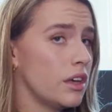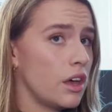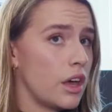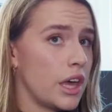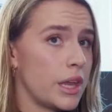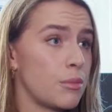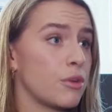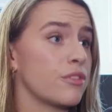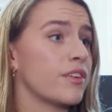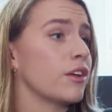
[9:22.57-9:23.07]

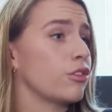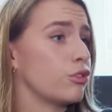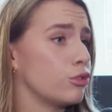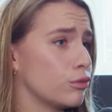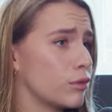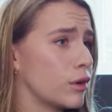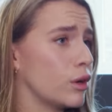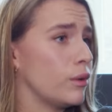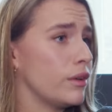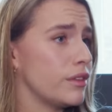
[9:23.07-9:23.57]
and a professional
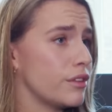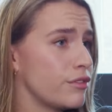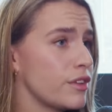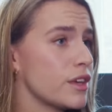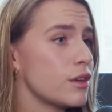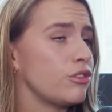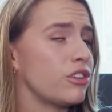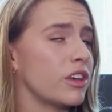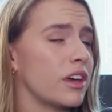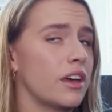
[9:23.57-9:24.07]
role in the
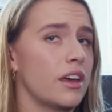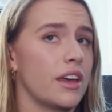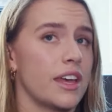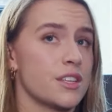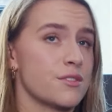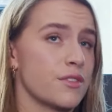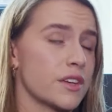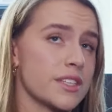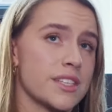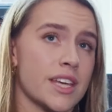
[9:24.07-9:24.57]
future
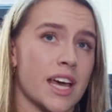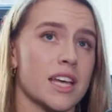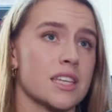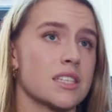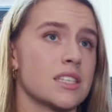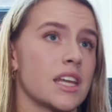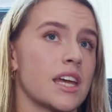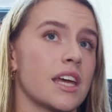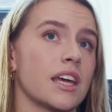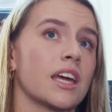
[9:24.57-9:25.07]
is
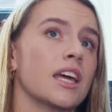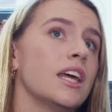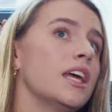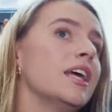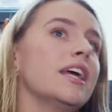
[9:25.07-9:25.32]
fantastic.